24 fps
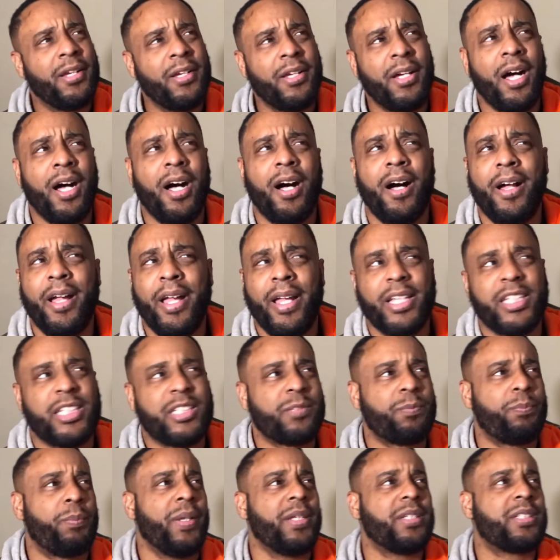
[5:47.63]

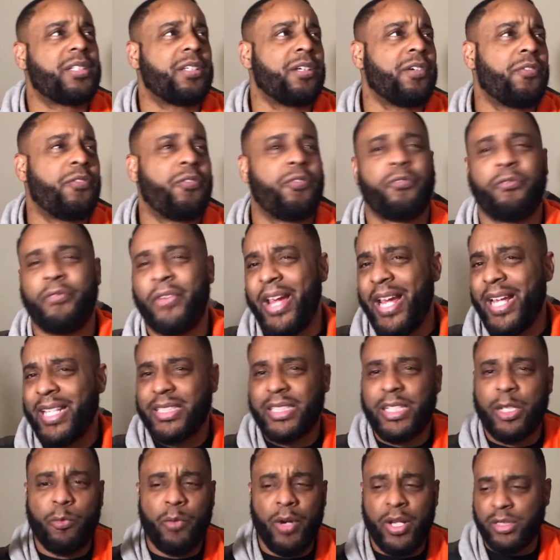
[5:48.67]
expensive,
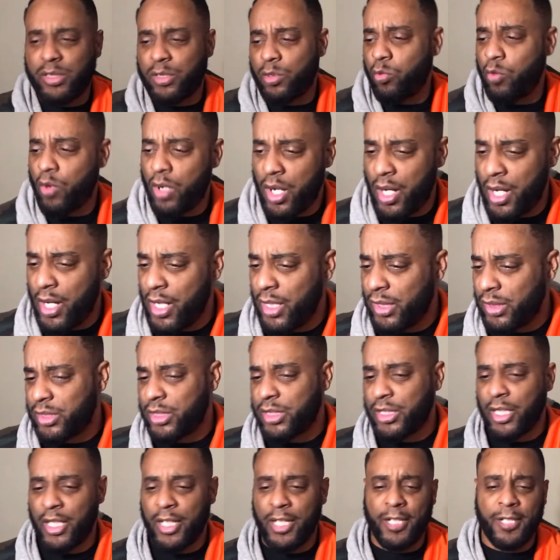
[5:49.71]
fancy restaurants,
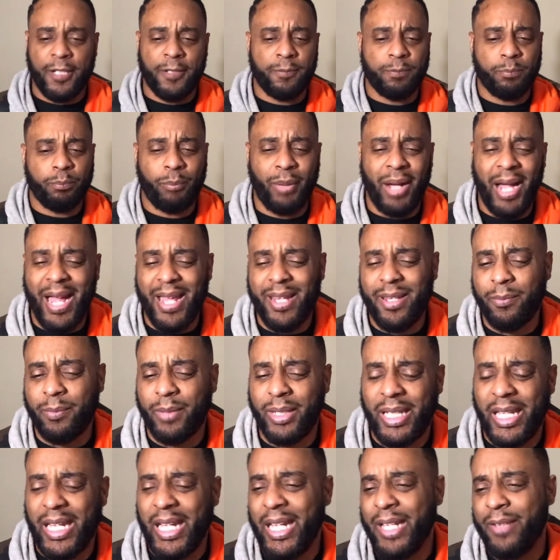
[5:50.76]
buy them
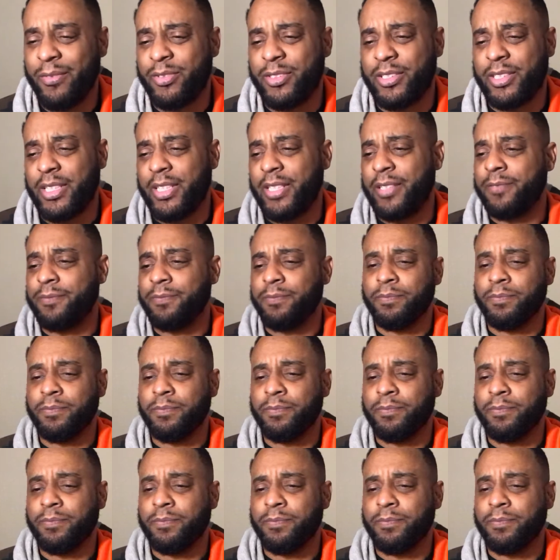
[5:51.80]
gifts, and